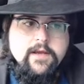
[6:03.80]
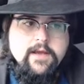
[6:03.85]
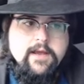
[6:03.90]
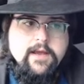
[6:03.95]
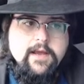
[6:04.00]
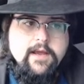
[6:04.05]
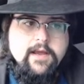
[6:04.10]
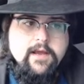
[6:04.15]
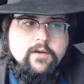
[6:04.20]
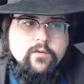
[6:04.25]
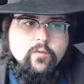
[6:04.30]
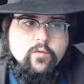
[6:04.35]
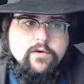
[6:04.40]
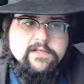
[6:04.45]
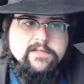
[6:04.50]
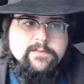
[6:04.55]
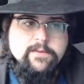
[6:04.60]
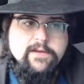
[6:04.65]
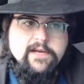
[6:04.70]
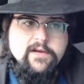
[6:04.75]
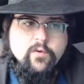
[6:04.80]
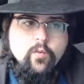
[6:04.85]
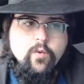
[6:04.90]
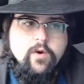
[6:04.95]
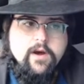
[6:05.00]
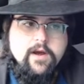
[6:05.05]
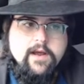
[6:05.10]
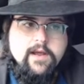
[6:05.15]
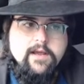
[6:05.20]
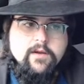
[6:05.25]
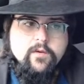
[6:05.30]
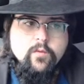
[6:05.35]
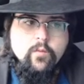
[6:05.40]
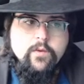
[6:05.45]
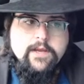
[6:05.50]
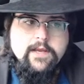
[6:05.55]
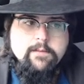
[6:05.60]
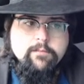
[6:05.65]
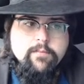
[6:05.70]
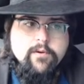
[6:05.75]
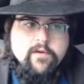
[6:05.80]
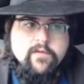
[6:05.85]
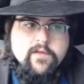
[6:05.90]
and we'll explain why we put